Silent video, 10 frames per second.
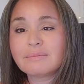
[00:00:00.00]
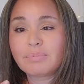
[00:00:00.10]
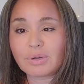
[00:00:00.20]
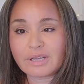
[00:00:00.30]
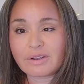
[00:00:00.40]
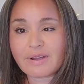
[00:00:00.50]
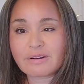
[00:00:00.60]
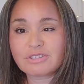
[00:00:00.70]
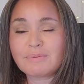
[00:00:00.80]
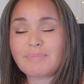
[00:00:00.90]
pulling your
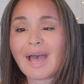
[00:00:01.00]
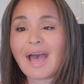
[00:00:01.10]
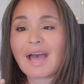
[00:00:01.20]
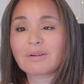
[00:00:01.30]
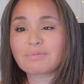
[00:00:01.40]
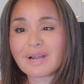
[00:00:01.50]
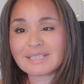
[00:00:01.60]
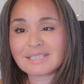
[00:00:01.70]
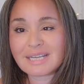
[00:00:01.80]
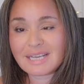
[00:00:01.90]
energy back,
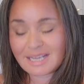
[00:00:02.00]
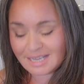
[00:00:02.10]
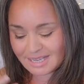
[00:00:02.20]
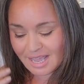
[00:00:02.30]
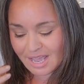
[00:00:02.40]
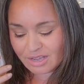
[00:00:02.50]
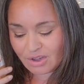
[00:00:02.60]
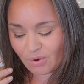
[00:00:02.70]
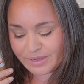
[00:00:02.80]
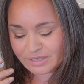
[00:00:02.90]
resting,
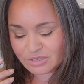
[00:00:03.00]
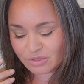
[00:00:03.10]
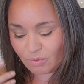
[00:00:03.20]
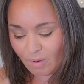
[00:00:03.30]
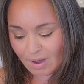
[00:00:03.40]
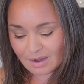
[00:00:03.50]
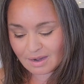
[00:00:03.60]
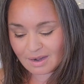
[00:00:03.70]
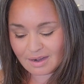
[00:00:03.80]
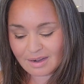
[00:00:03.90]
going to the
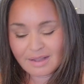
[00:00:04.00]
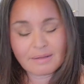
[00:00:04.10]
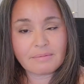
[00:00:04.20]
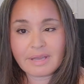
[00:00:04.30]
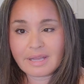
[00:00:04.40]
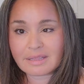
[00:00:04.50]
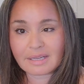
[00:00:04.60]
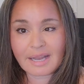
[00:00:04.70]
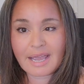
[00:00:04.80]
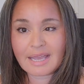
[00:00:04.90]
water, hit the
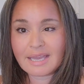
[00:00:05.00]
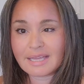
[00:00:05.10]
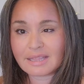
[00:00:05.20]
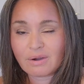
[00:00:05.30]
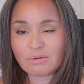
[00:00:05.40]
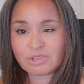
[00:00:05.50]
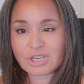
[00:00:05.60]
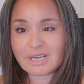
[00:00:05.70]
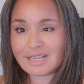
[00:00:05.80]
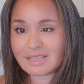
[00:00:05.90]
lake, hit the
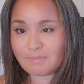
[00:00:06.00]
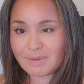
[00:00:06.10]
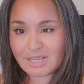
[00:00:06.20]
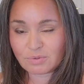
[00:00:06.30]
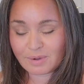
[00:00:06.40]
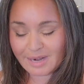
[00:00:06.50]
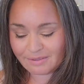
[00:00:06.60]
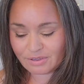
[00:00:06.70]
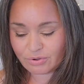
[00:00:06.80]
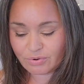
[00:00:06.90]
ocean, hit the beach, what
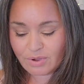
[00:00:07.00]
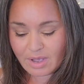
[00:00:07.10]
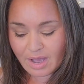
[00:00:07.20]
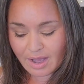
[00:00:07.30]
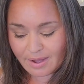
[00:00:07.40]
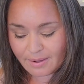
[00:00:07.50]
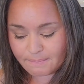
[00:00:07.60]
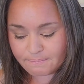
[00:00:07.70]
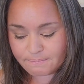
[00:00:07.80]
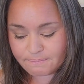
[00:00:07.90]
have you.
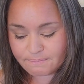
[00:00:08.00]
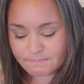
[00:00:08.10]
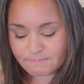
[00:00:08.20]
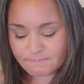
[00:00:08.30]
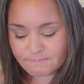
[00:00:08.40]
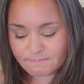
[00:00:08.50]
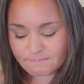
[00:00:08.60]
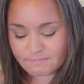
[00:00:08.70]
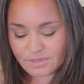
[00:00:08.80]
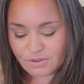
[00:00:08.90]
Um,
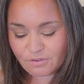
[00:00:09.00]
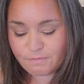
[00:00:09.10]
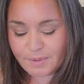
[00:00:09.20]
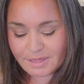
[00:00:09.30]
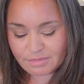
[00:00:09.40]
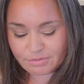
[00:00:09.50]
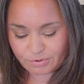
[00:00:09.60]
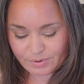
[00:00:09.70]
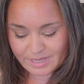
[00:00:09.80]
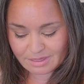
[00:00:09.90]
You've been
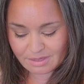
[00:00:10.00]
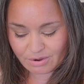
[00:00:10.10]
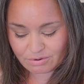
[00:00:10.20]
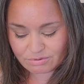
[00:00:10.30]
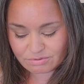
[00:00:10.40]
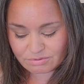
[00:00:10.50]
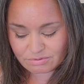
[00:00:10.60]
through it though.